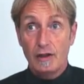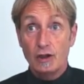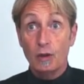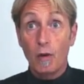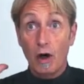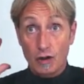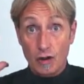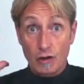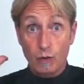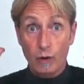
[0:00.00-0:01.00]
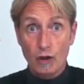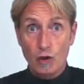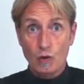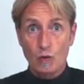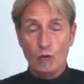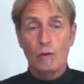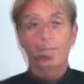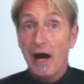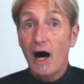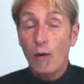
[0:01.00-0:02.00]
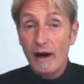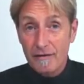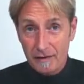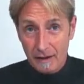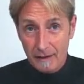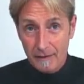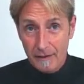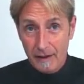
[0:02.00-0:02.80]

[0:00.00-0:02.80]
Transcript: You are just whoosh. However,